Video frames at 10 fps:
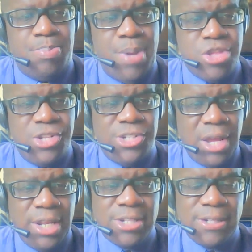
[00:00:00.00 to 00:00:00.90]
PhD
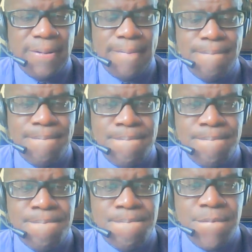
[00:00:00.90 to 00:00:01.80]
studies.
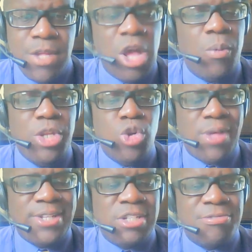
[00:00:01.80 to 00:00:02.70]
Now we know
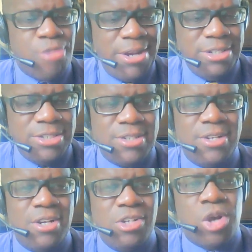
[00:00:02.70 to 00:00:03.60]
that his friend,
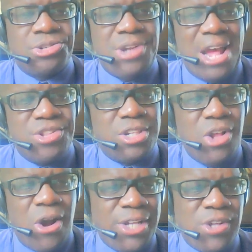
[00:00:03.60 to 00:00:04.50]
Dr. Nigel
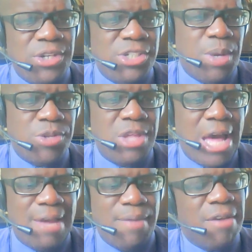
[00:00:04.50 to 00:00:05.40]
Clark, is on his way to the
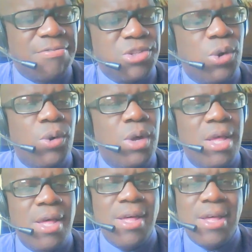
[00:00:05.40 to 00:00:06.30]
IMF. So
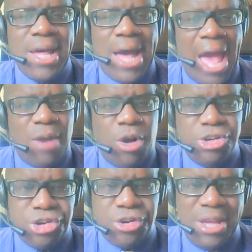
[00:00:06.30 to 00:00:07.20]
I
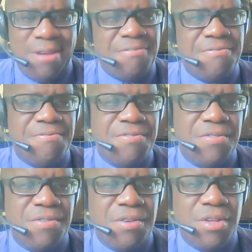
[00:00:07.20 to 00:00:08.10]
wonder if
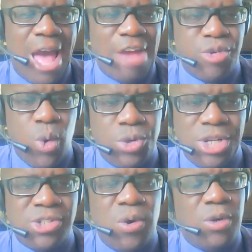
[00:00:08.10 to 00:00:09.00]
Andrew
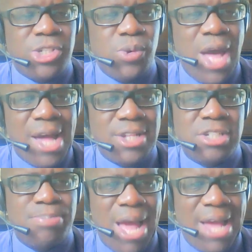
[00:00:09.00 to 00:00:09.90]
Holness also
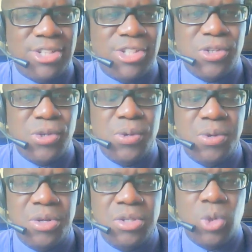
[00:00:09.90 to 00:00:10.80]
has plans to
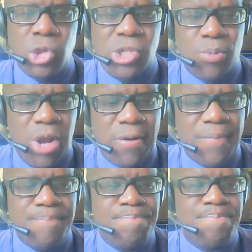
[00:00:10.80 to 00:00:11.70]
go
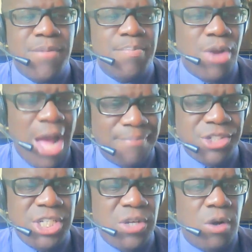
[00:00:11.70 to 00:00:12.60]
somewhere.
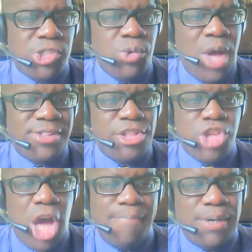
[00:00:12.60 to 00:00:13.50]
Perhaps he also has a
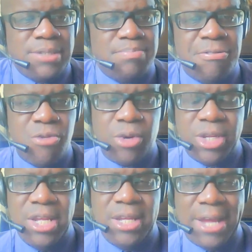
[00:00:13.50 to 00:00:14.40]
job, but before
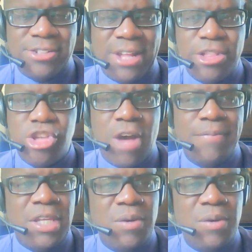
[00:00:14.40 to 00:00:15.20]
he gets that job,